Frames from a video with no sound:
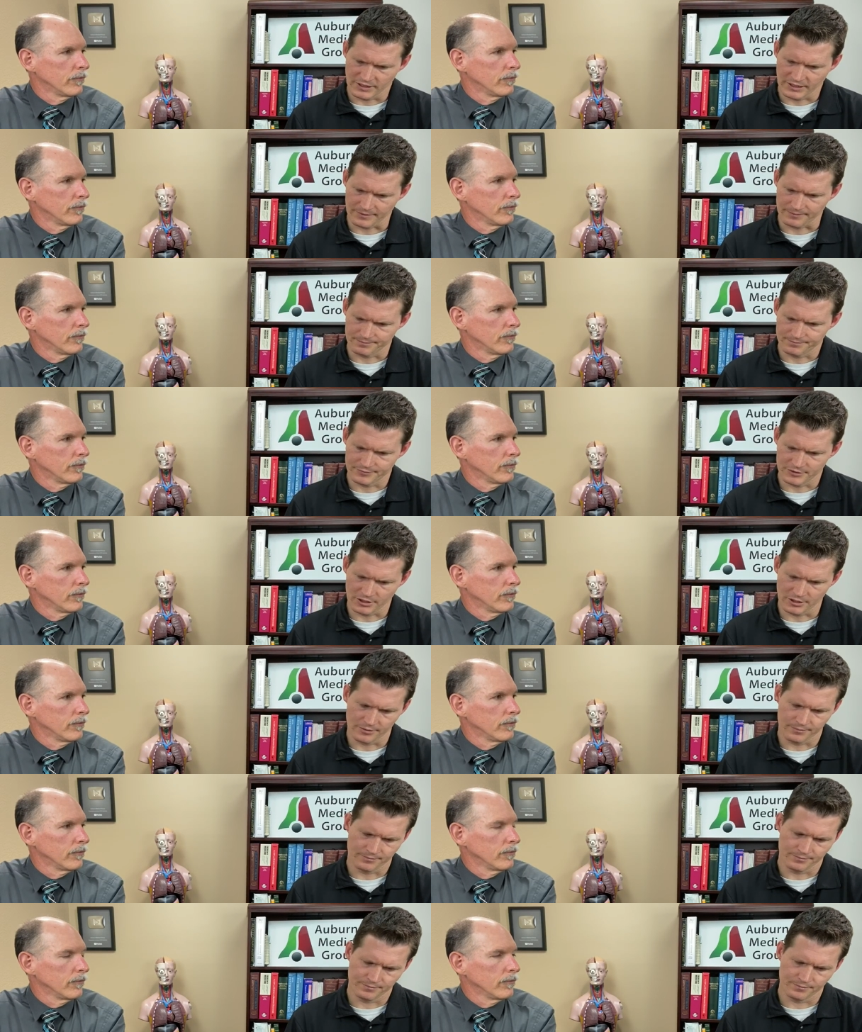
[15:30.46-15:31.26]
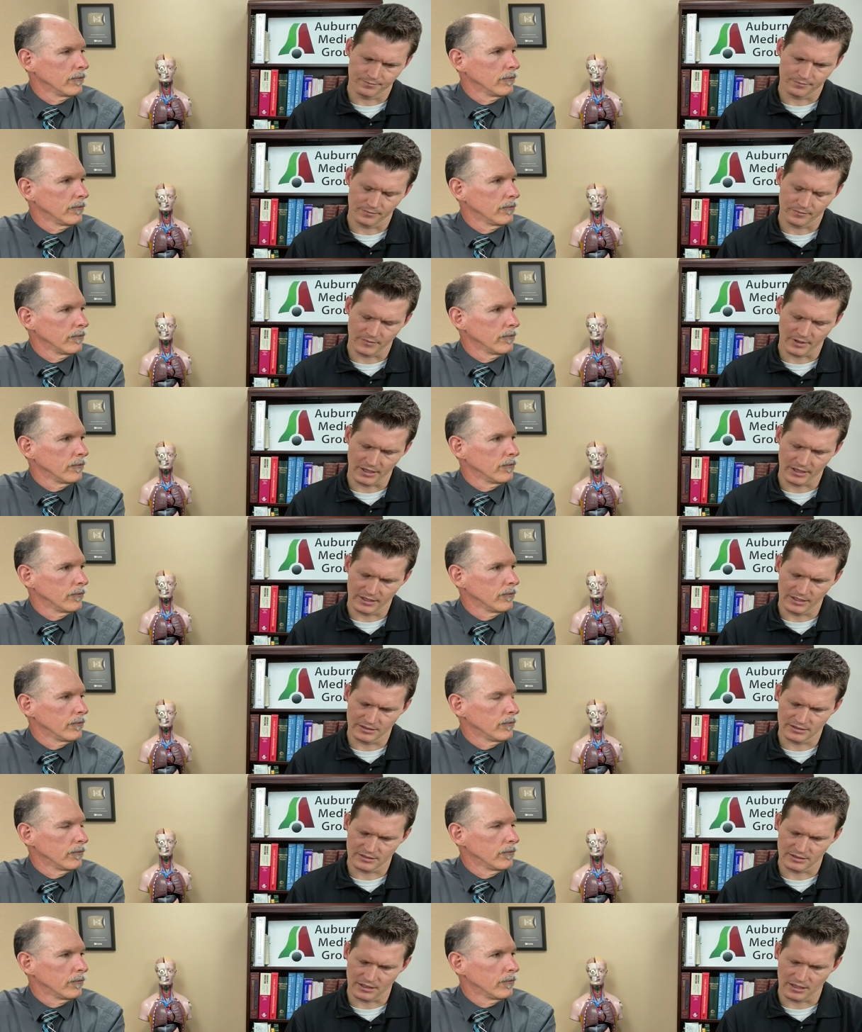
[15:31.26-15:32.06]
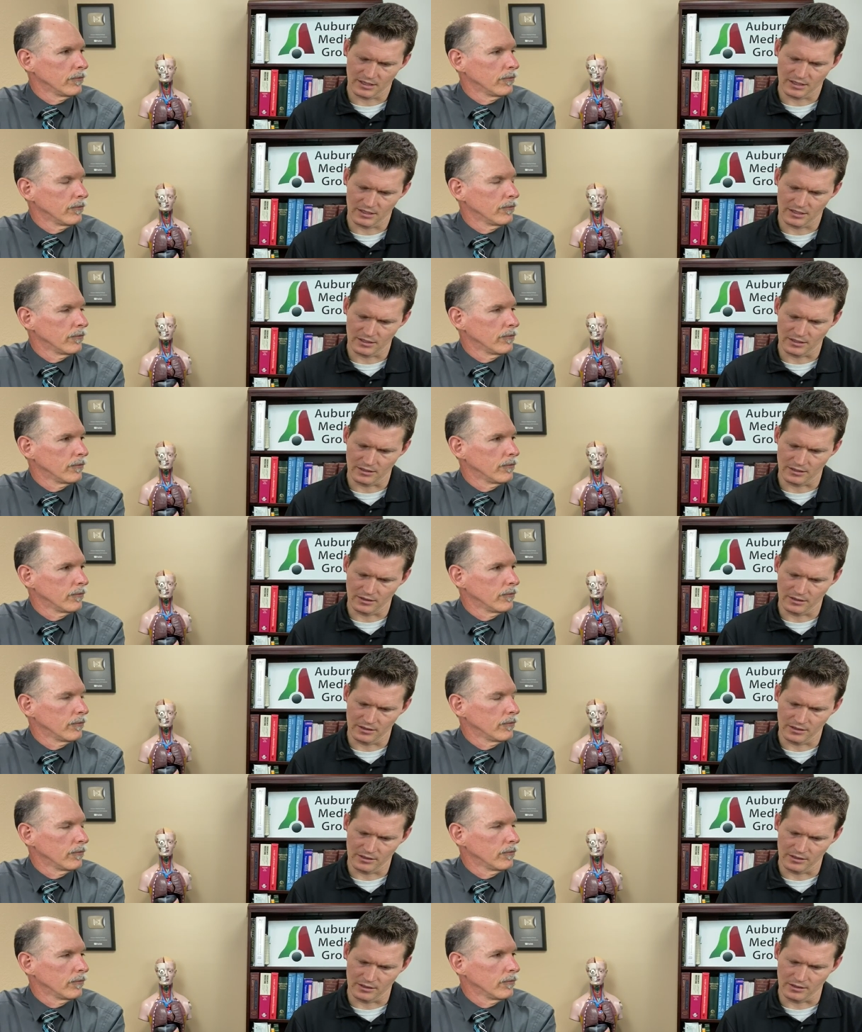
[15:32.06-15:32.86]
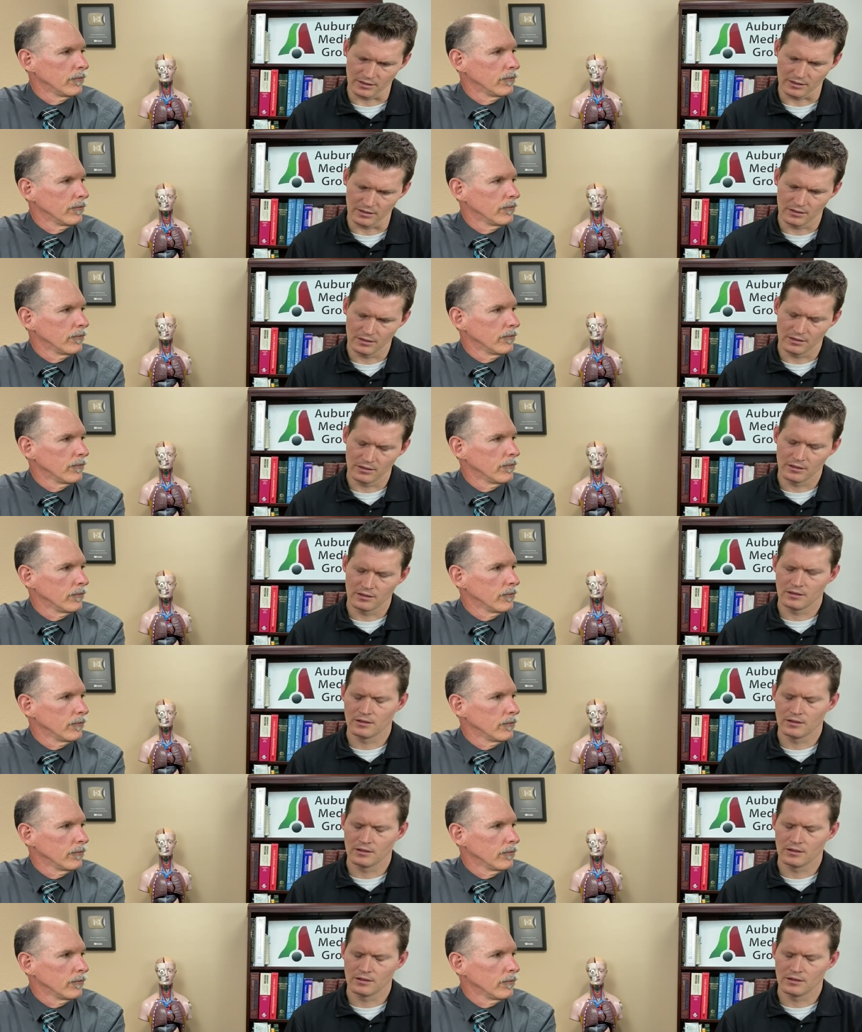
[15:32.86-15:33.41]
Speaker 1: yeah. So, I guess uh, the